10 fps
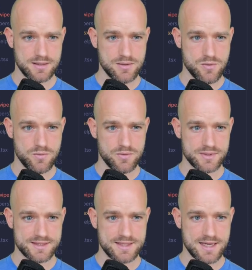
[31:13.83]
Oh,
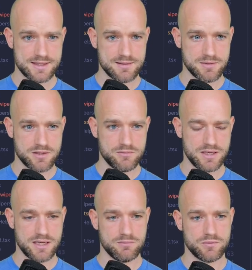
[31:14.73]
state, I'm gonna
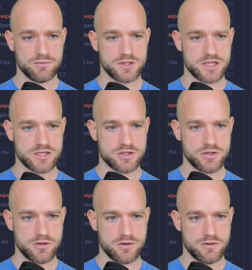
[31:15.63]
rename to
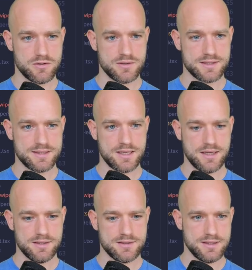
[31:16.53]
gesture
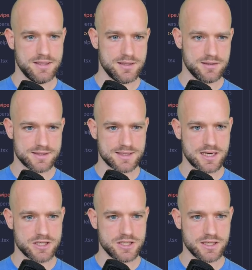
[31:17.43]
state. Here it's
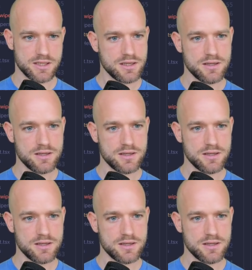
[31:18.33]
clashing.